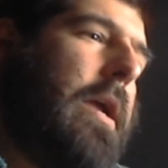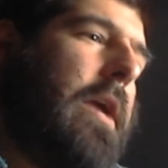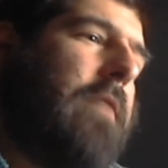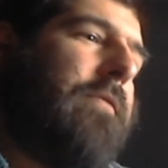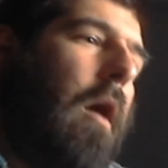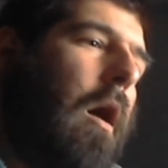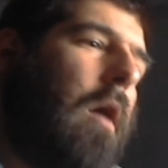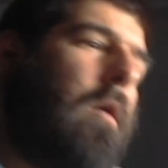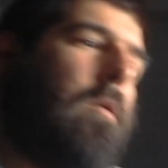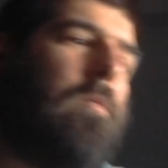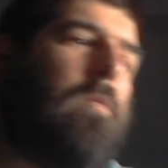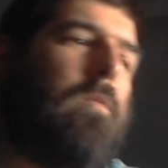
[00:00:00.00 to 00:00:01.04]
But if
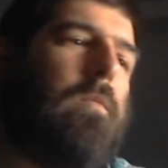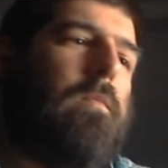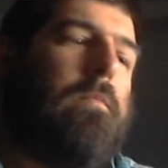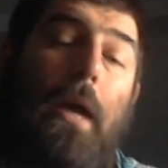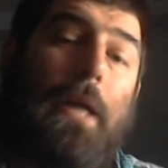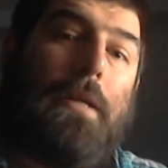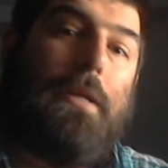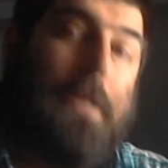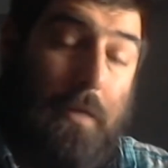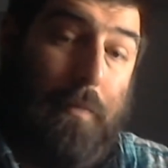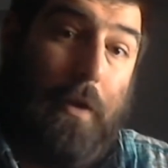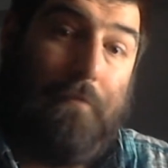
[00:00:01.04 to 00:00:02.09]
all
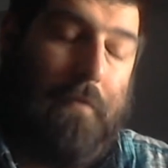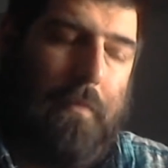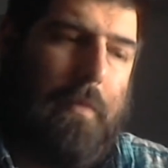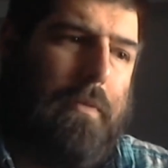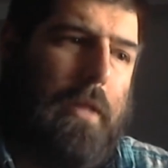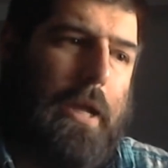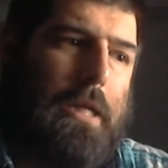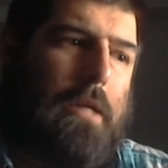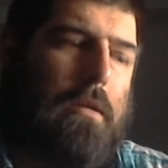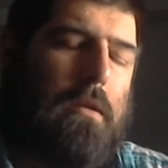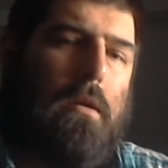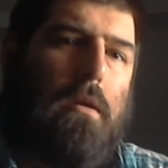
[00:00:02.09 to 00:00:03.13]
men disappeared from the
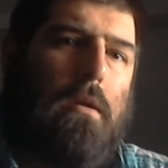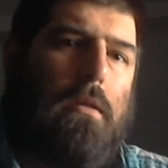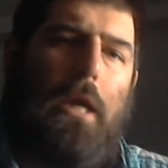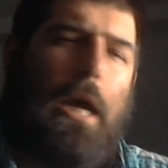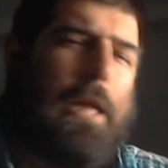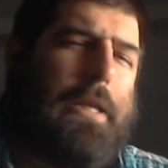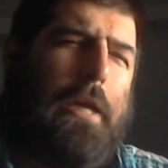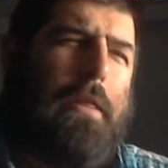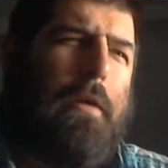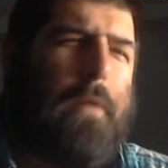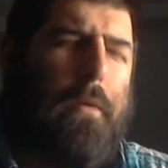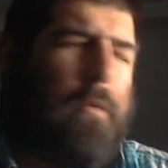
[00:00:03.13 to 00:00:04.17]
planet, the
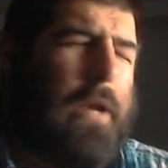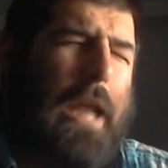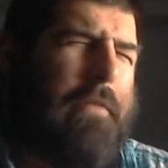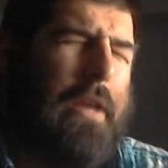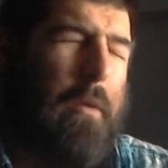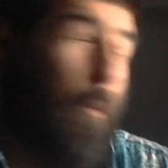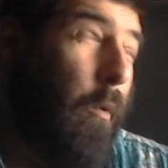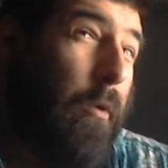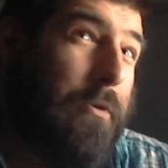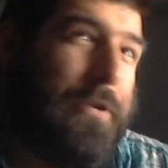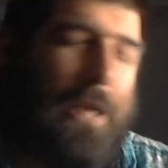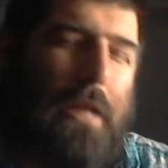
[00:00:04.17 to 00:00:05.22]
idea that we wouldn't have any
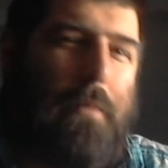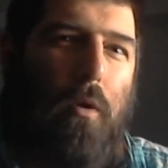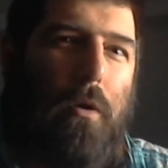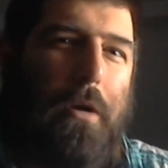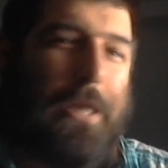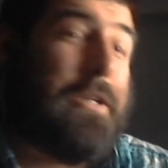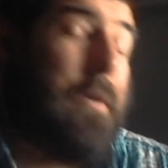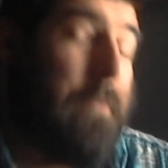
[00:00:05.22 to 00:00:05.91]
wars anymore